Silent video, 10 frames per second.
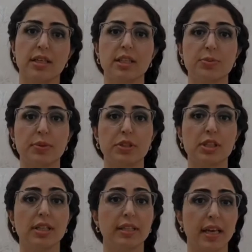
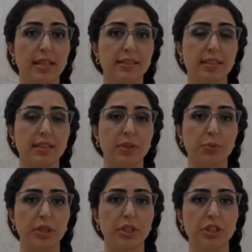especially cases in
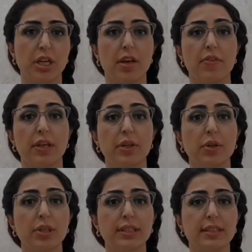which the
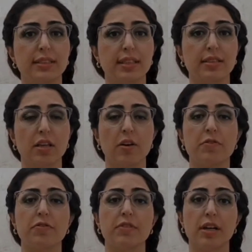coexistence of
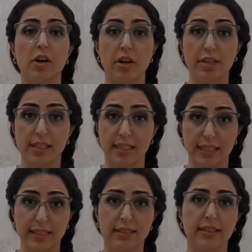
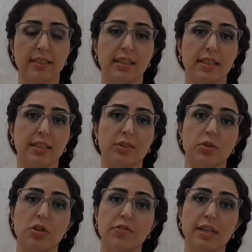RLS and
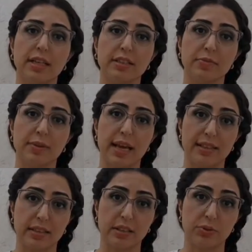overactive
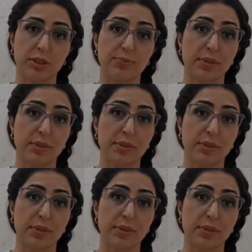bladder was